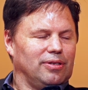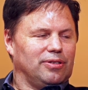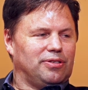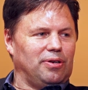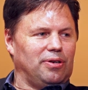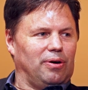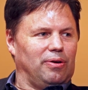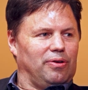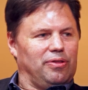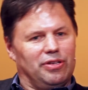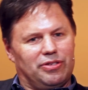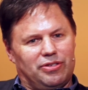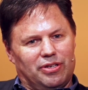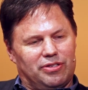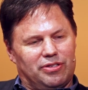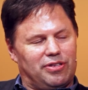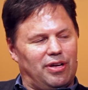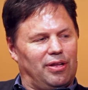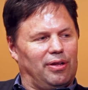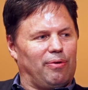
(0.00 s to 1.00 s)
So this
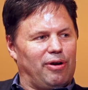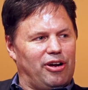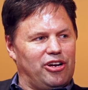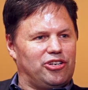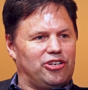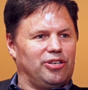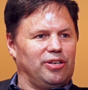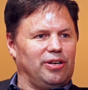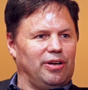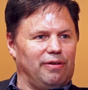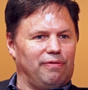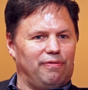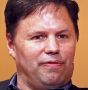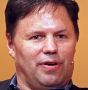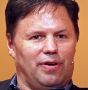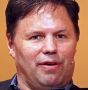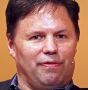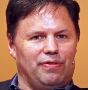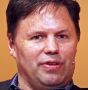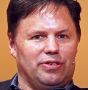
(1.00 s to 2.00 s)
acceleration
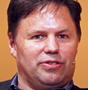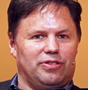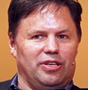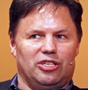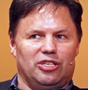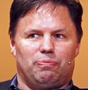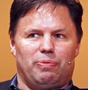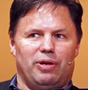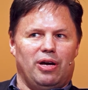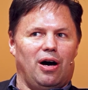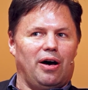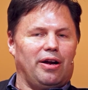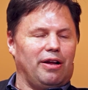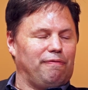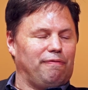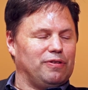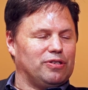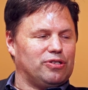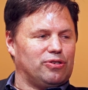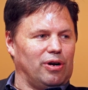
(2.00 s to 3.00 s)
of these things beyond
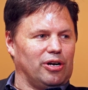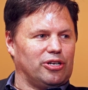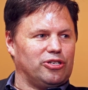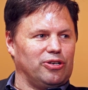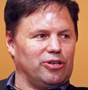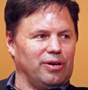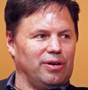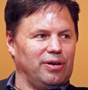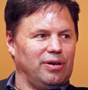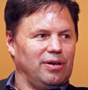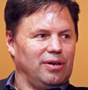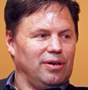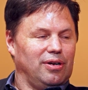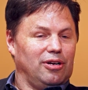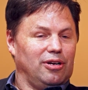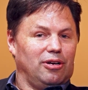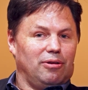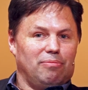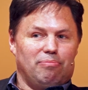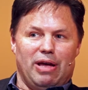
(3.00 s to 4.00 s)
infrastructure
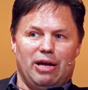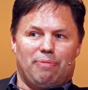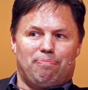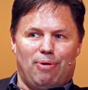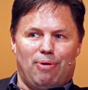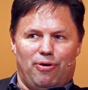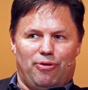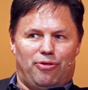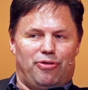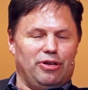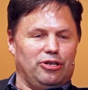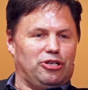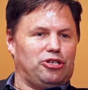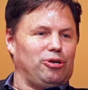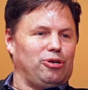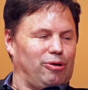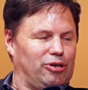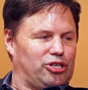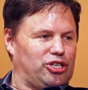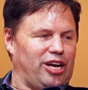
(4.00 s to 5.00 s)
make both this
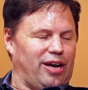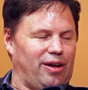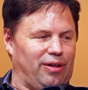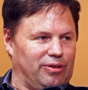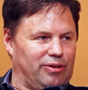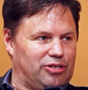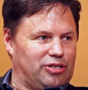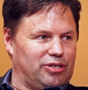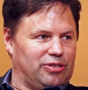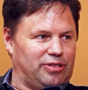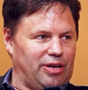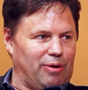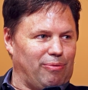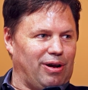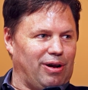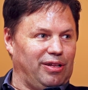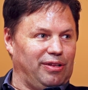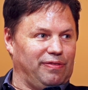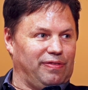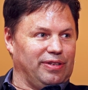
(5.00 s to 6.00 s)
show a challenge to stay
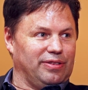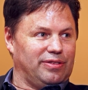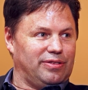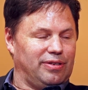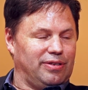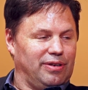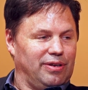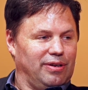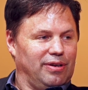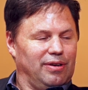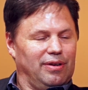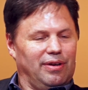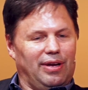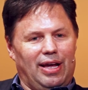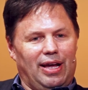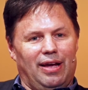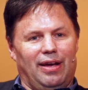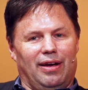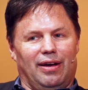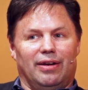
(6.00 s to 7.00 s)
relevant
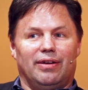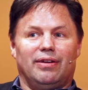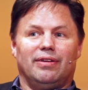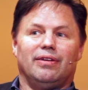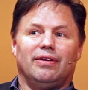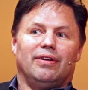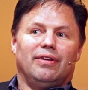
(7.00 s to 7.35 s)
and